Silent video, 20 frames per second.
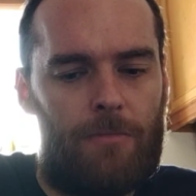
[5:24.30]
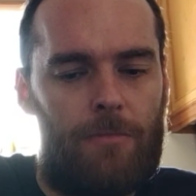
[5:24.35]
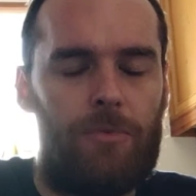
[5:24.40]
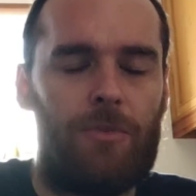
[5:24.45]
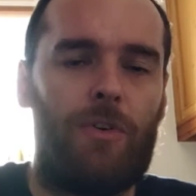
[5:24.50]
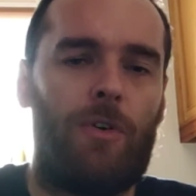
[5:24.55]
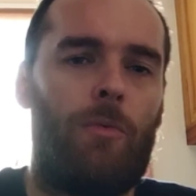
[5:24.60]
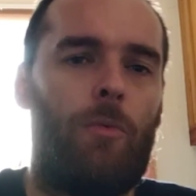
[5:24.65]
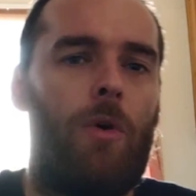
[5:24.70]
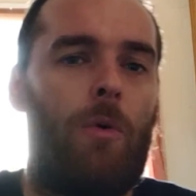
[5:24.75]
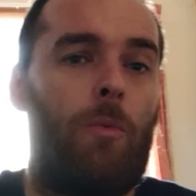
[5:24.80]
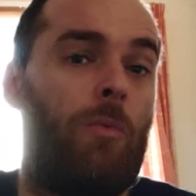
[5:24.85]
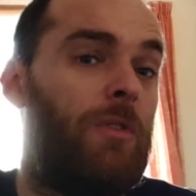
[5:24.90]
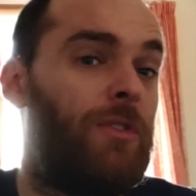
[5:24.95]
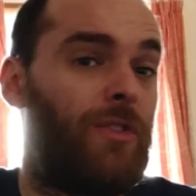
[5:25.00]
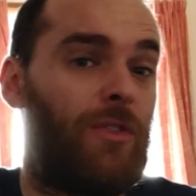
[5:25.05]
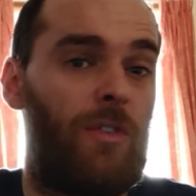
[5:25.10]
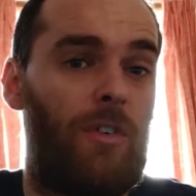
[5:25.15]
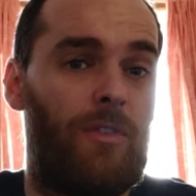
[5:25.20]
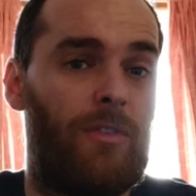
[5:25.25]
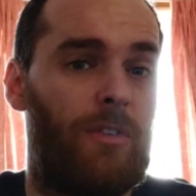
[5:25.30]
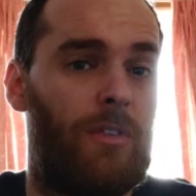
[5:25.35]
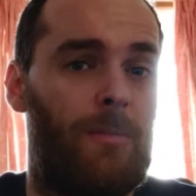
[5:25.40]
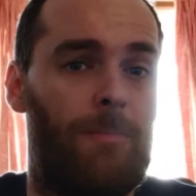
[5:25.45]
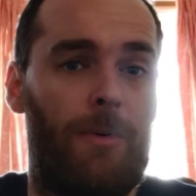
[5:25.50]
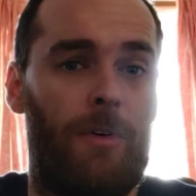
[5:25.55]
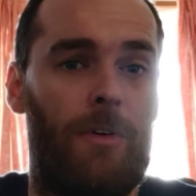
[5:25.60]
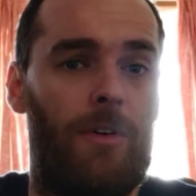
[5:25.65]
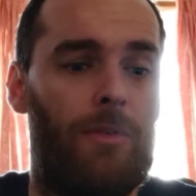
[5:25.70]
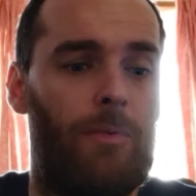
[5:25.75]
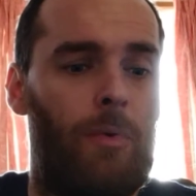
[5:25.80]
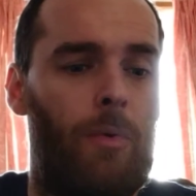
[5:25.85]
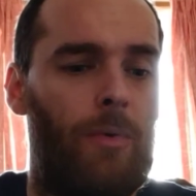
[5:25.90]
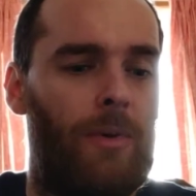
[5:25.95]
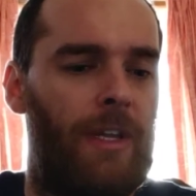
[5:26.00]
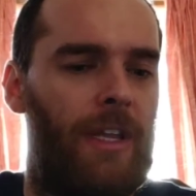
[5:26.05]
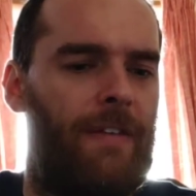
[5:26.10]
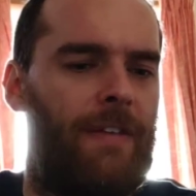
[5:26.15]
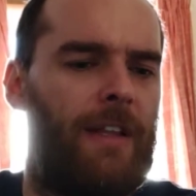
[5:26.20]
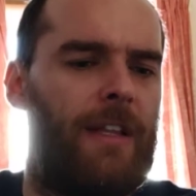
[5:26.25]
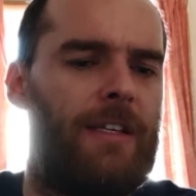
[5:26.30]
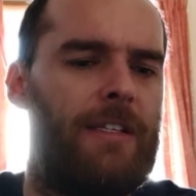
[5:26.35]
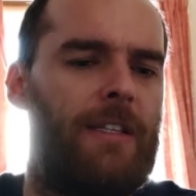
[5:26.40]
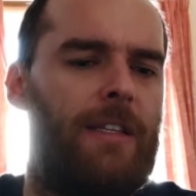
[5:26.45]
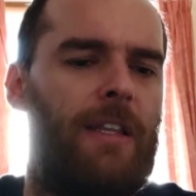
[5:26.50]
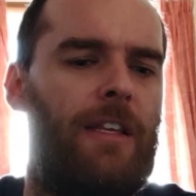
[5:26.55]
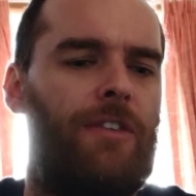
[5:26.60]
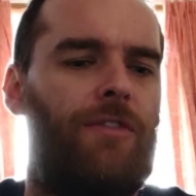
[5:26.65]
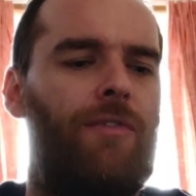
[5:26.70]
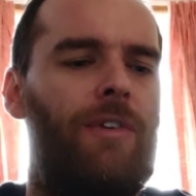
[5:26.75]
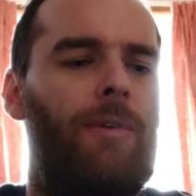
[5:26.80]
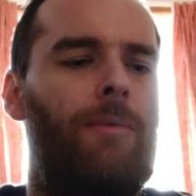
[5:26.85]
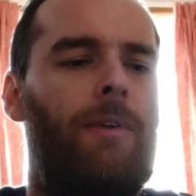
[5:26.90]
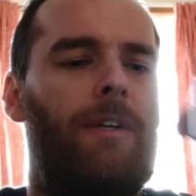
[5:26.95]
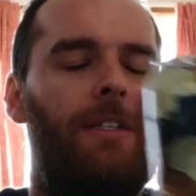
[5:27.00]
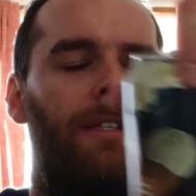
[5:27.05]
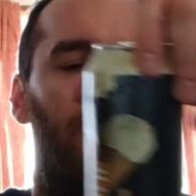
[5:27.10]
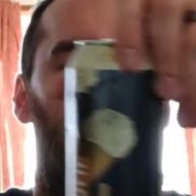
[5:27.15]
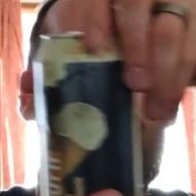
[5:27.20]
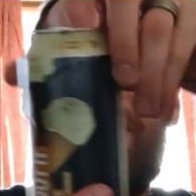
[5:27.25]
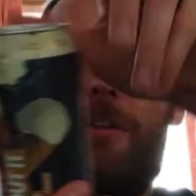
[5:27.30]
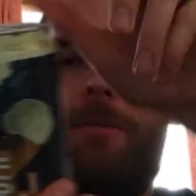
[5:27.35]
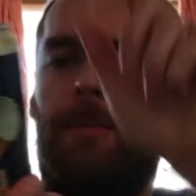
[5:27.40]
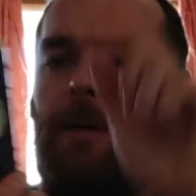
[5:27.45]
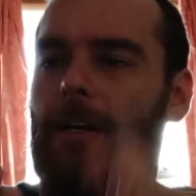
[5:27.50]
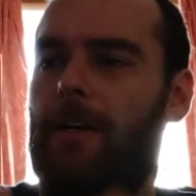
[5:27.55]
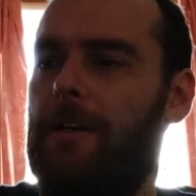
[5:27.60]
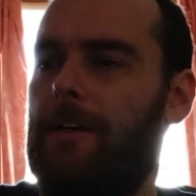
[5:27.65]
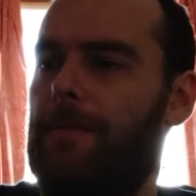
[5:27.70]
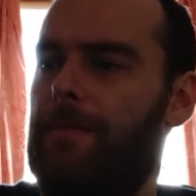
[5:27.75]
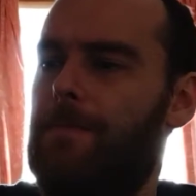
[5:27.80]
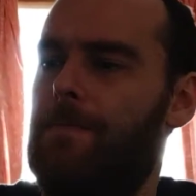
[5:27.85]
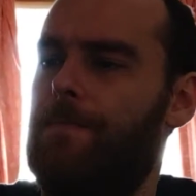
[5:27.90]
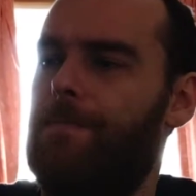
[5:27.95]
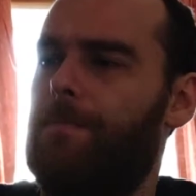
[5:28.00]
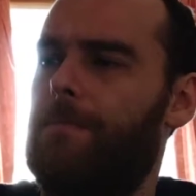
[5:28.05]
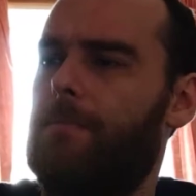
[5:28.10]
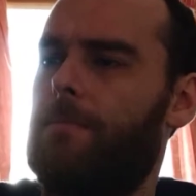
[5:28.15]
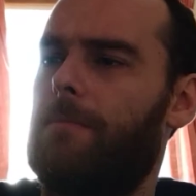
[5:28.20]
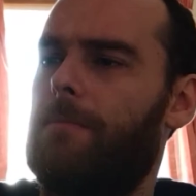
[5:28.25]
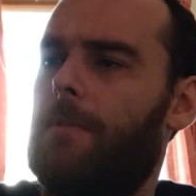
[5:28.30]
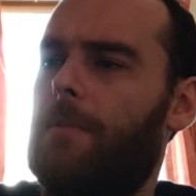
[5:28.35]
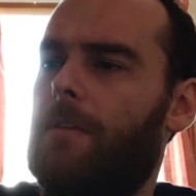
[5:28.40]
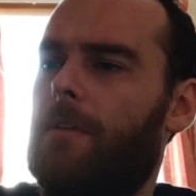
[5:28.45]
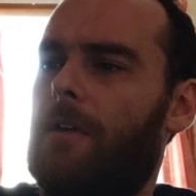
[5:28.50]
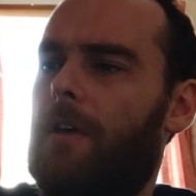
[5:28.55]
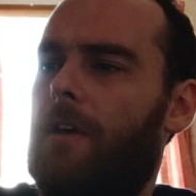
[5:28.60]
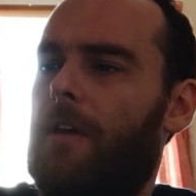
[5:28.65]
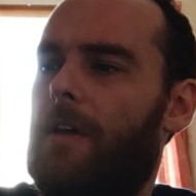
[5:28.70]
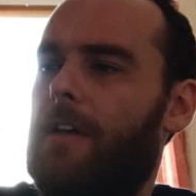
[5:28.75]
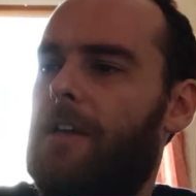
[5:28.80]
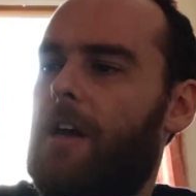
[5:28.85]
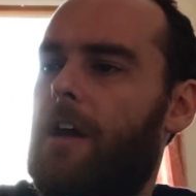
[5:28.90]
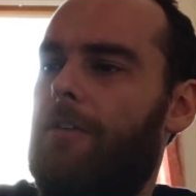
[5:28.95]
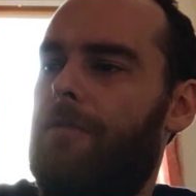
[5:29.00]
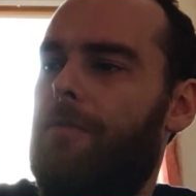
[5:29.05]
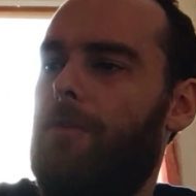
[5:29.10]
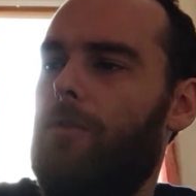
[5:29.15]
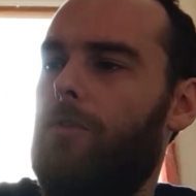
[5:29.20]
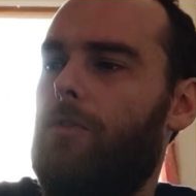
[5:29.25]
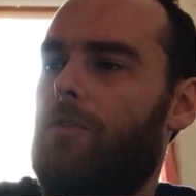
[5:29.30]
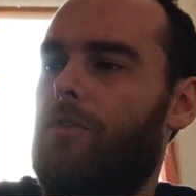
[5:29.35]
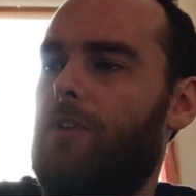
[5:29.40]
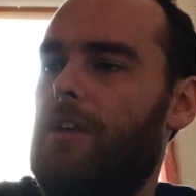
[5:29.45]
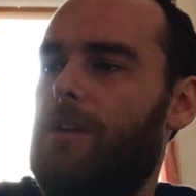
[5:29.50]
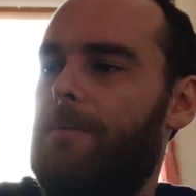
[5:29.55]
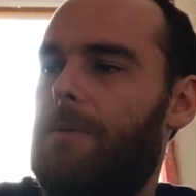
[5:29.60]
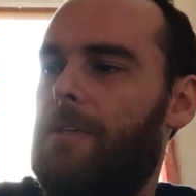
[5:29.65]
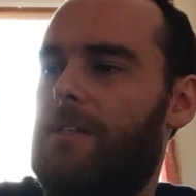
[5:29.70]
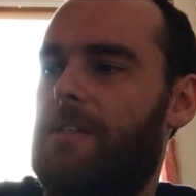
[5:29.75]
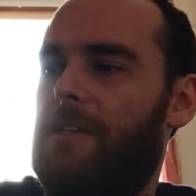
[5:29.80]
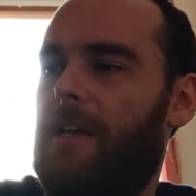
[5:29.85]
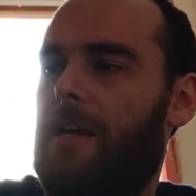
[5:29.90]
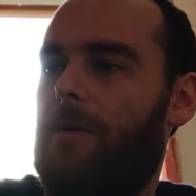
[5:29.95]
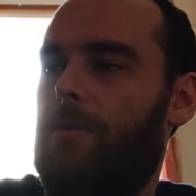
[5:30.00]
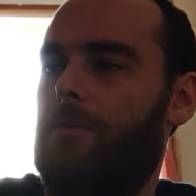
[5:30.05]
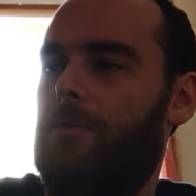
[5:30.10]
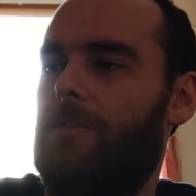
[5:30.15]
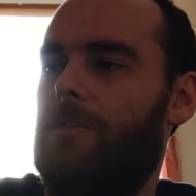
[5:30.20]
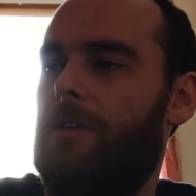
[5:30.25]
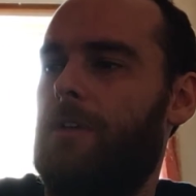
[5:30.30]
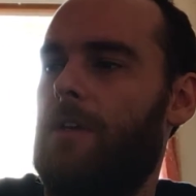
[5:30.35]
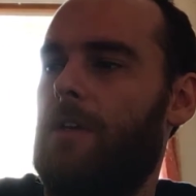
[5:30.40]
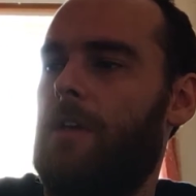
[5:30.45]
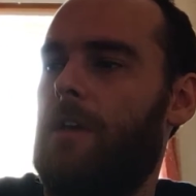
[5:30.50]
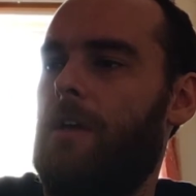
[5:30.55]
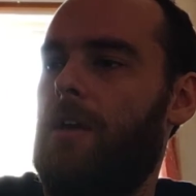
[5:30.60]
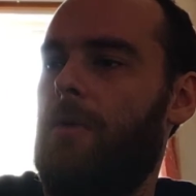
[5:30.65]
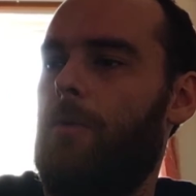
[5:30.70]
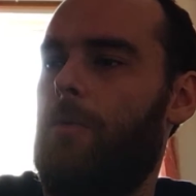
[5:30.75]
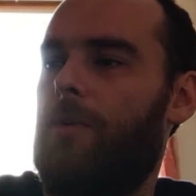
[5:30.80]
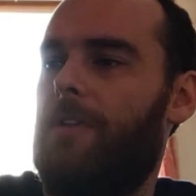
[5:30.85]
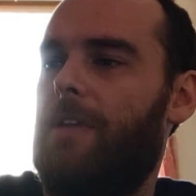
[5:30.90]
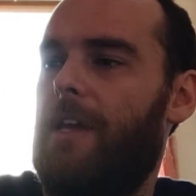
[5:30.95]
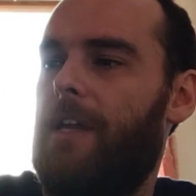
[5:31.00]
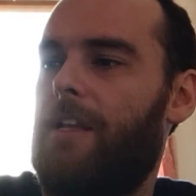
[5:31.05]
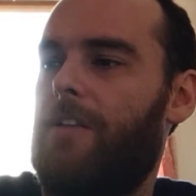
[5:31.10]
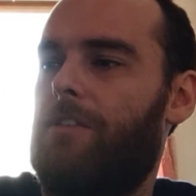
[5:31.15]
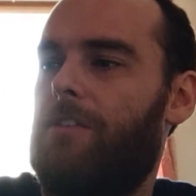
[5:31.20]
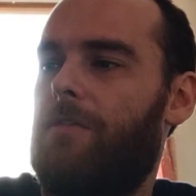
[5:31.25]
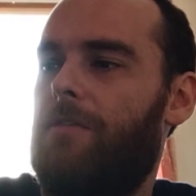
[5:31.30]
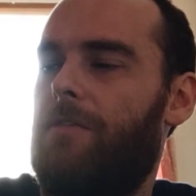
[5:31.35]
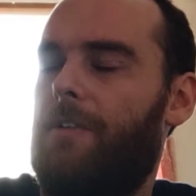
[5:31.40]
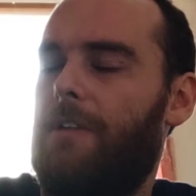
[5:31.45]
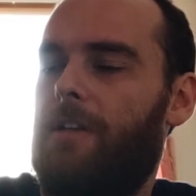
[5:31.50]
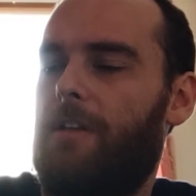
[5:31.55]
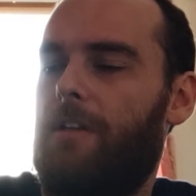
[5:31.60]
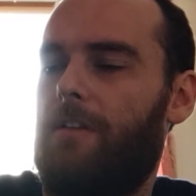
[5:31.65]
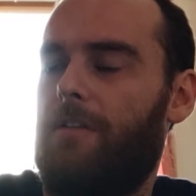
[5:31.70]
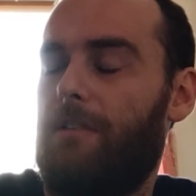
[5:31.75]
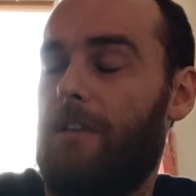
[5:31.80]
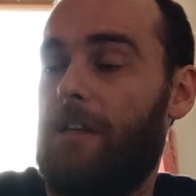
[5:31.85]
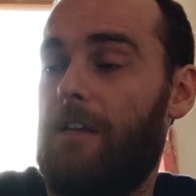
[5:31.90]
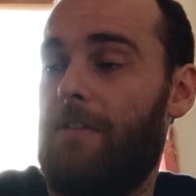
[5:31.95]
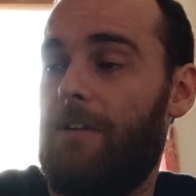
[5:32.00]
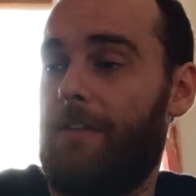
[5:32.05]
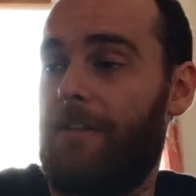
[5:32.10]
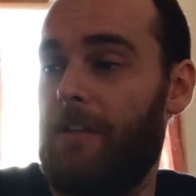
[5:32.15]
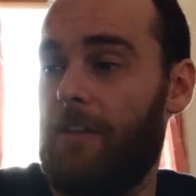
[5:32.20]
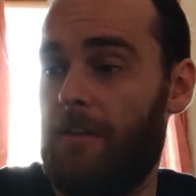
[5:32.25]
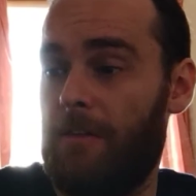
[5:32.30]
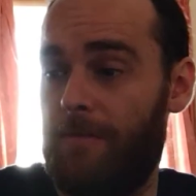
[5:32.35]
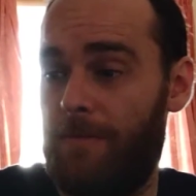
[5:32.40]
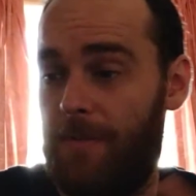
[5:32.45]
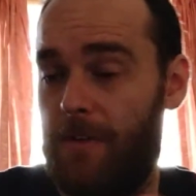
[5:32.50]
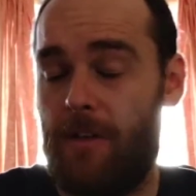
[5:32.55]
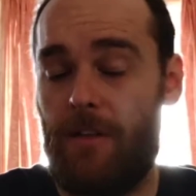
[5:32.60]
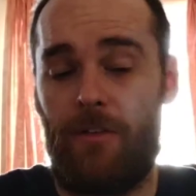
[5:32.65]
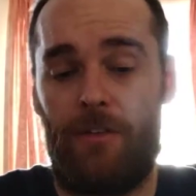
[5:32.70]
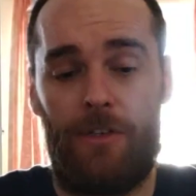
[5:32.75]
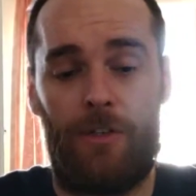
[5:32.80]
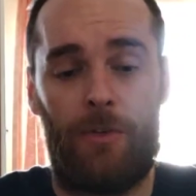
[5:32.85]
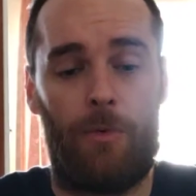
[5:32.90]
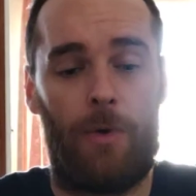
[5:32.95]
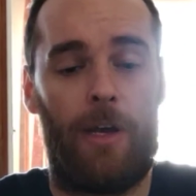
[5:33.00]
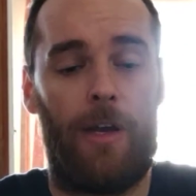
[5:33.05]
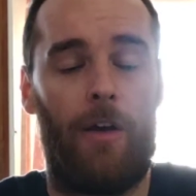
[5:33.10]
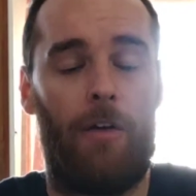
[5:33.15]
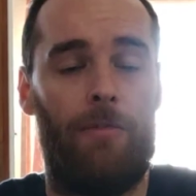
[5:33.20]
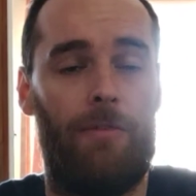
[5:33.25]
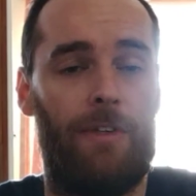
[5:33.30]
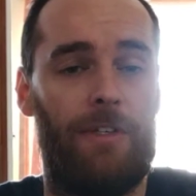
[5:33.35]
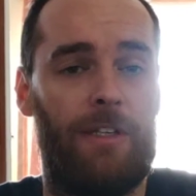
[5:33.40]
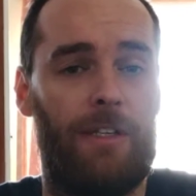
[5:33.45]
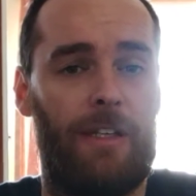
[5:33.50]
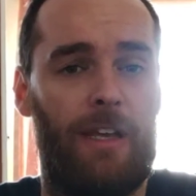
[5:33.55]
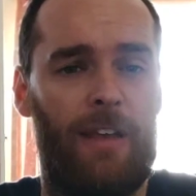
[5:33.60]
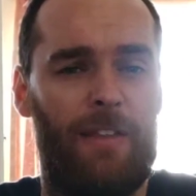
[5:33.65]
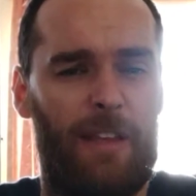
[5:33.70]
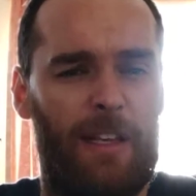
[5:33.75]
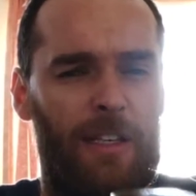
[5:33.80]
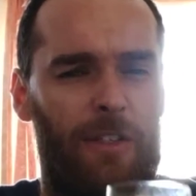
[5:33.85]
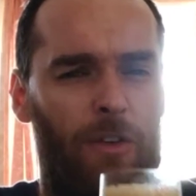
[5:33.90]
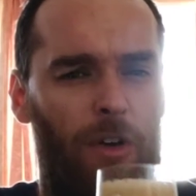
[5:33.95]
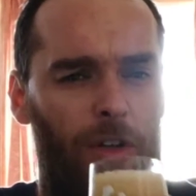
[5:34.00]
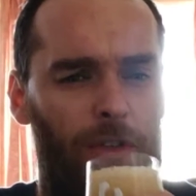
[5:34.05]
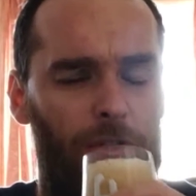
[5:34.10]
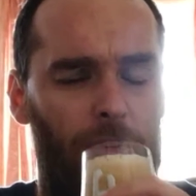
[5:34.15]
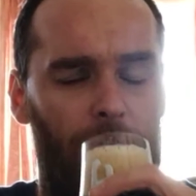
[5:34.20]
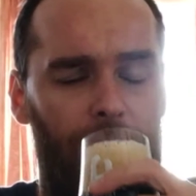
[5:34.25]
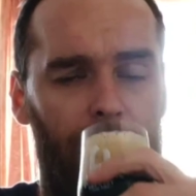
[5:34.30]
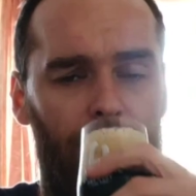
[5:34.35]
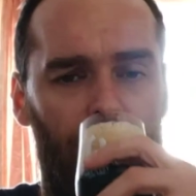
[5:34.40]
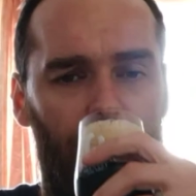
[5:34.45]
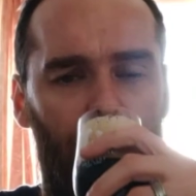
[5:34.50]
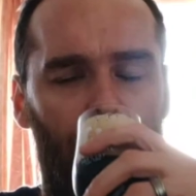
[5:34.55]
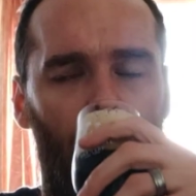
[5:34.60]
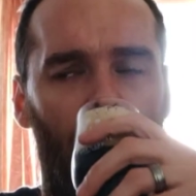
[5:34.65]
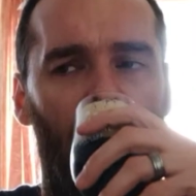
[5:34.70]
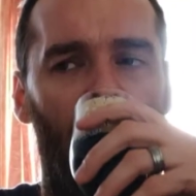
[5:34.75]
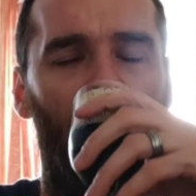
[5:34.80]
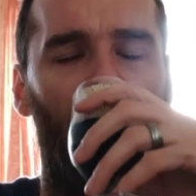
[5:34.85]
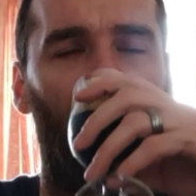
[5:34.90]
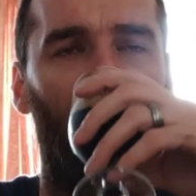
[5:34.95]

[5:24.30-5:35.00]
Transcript: So what scores on the board? What would I give it? Let's read what it says on the back. A full creamy stout with hints of vanilla flavour. I think the vanilla is quite obvious in there. I think it's got a toffiness to it.